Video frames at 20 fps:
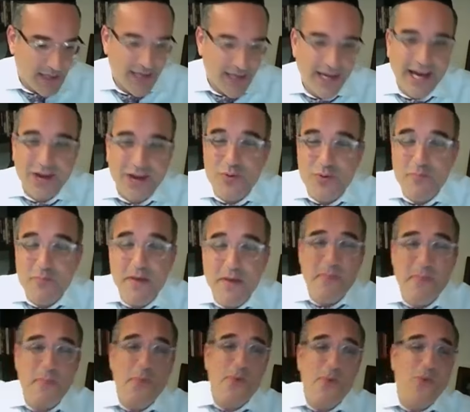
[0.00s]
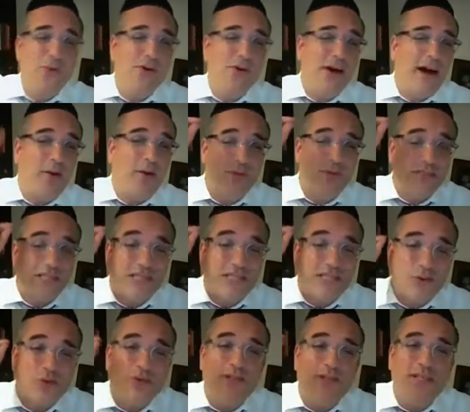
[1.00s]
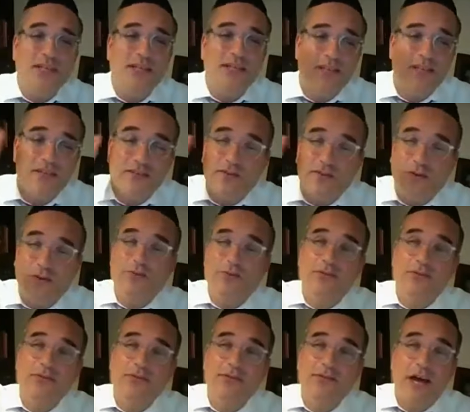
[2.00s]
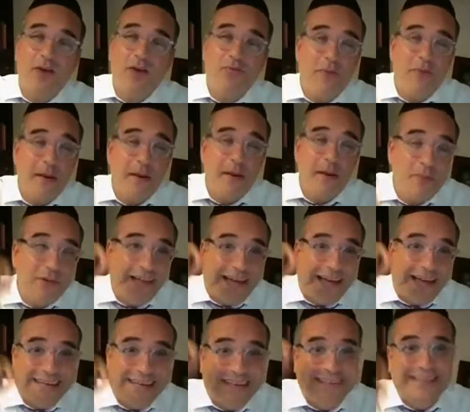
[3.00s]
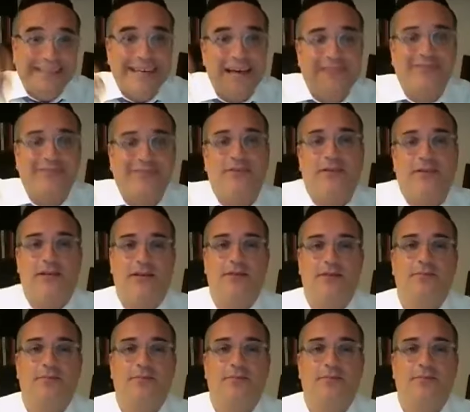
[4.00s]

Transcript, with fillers: I remember I was 13 years old. I remember like yesterday.